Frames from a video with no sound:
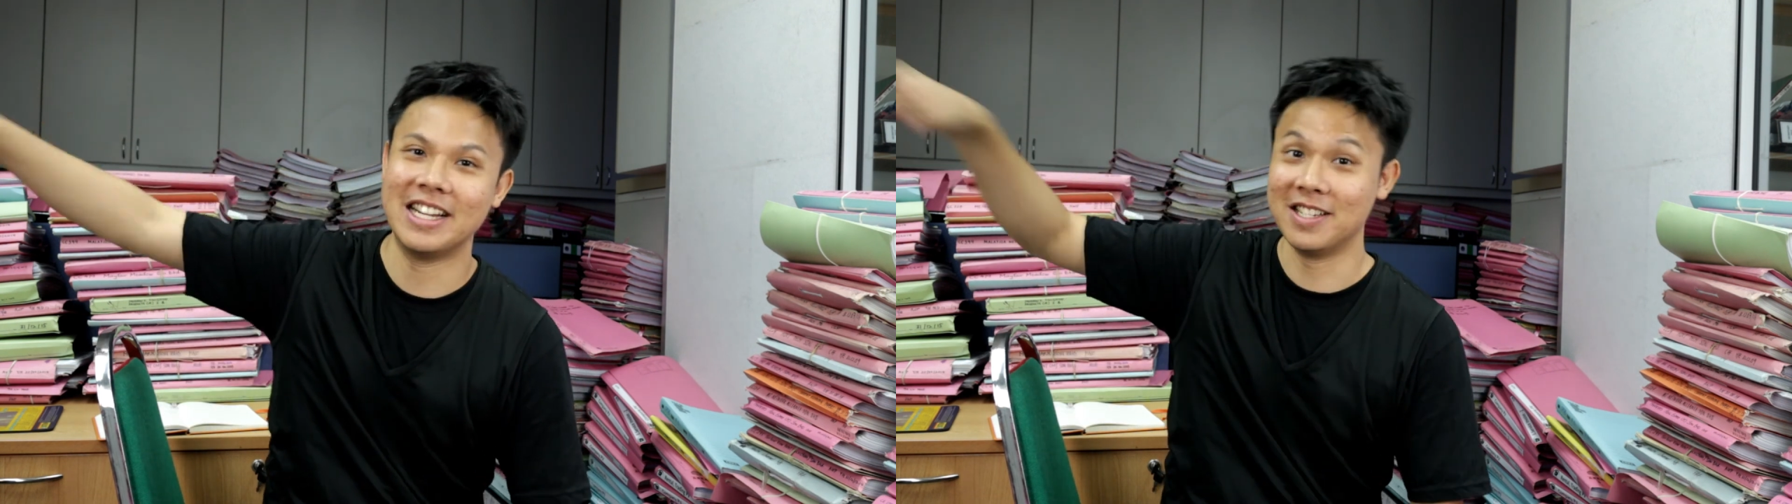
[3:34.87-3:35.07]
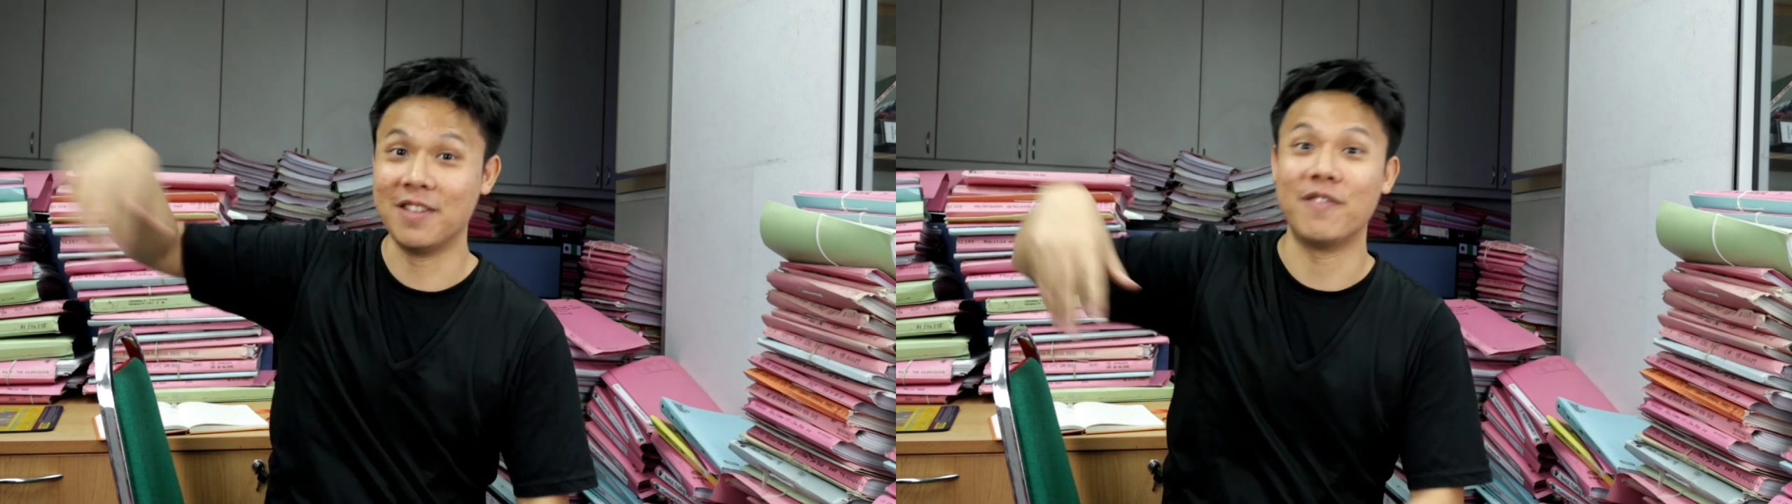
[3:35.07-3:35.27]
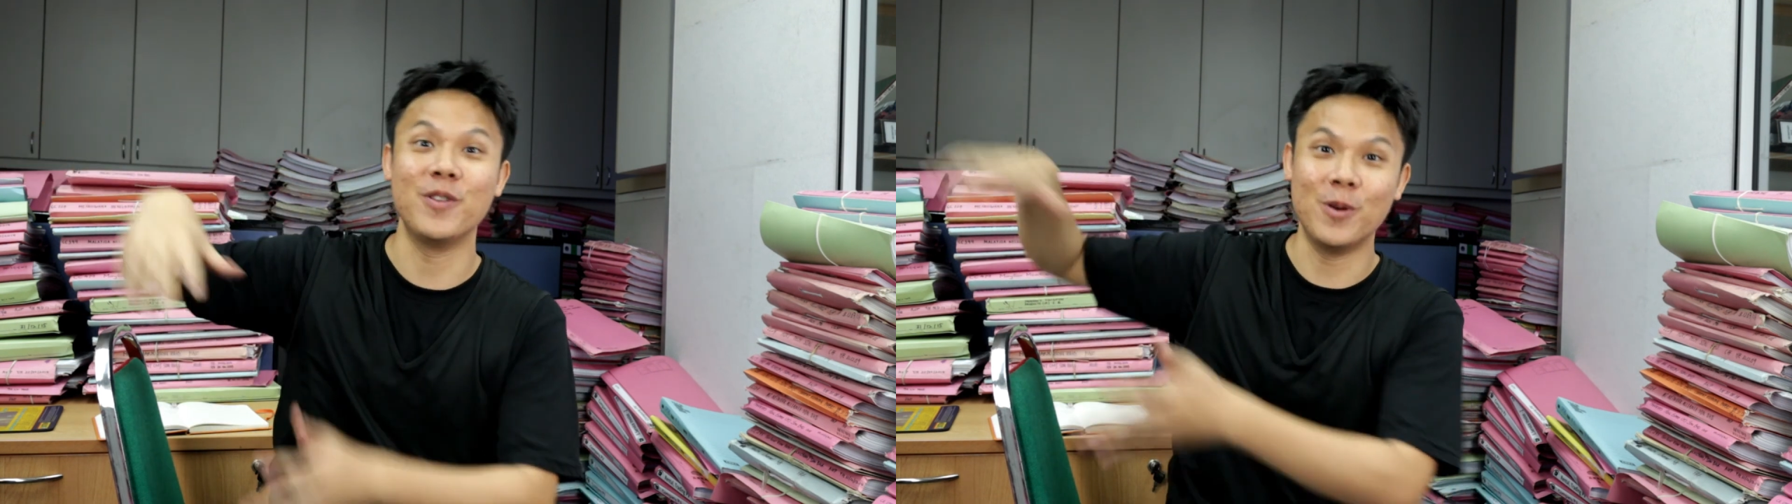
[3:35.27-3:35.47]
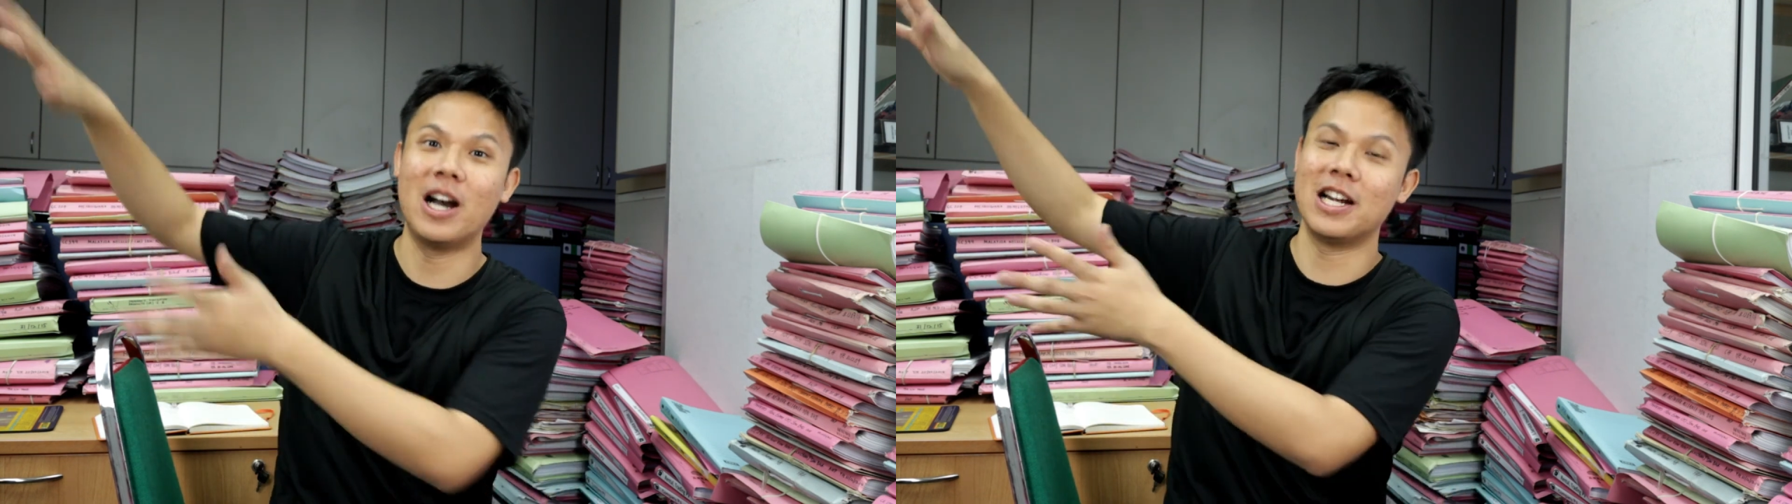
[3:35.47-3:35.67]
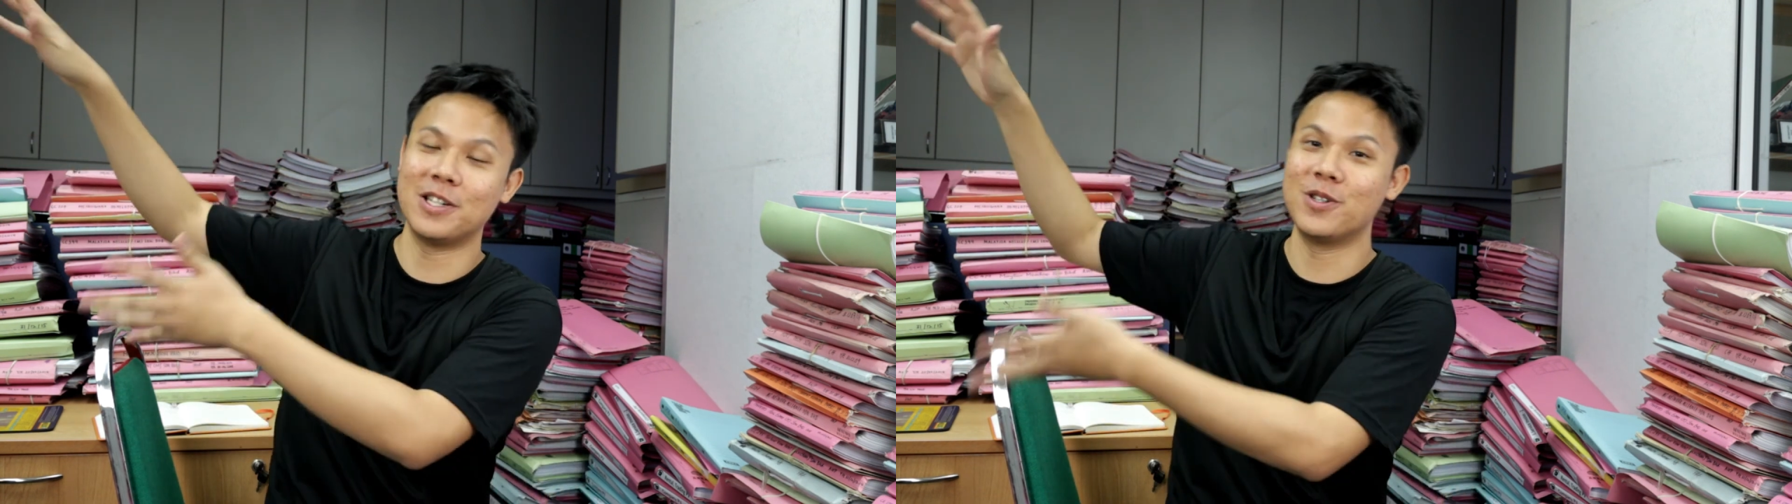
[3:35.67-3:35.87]
there's a few
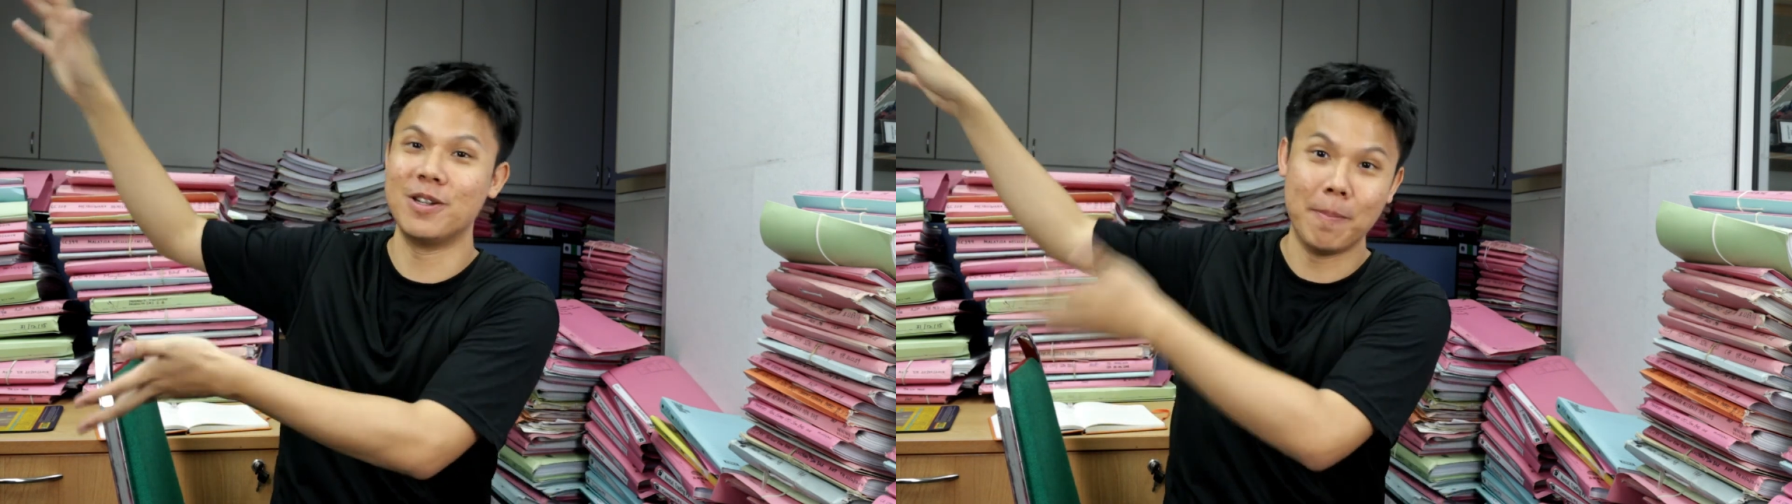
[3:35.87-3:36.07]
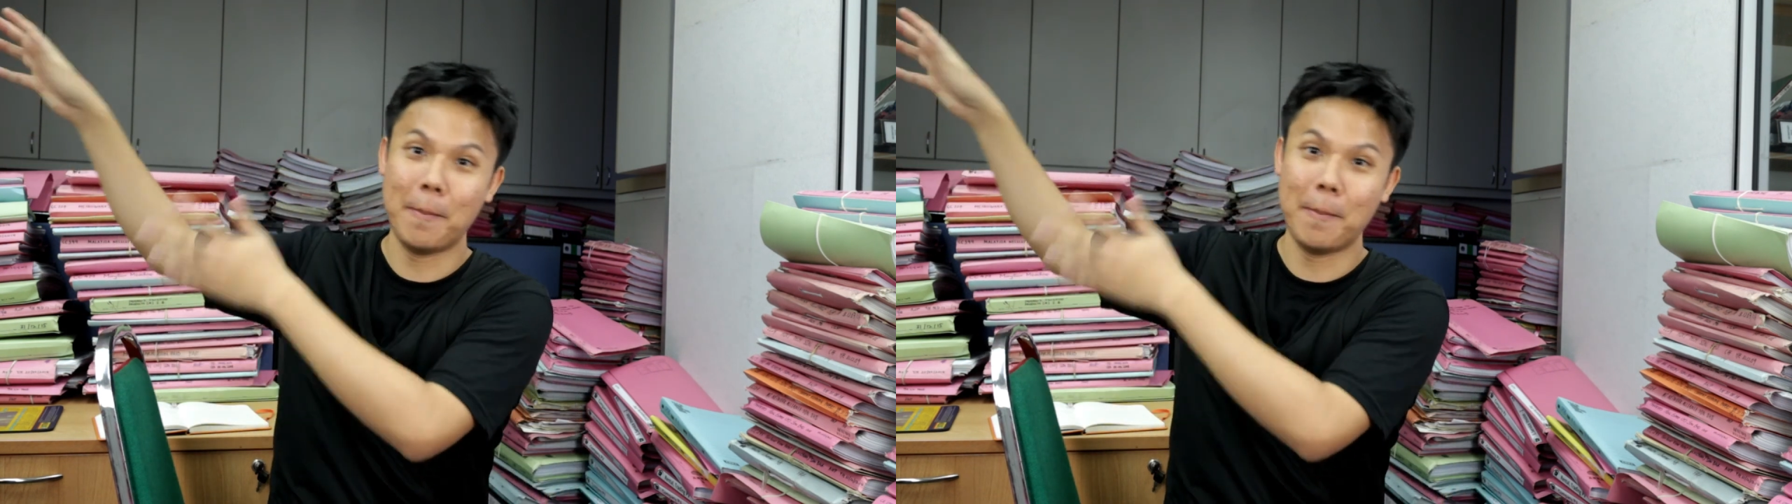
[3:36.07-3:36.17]
hundred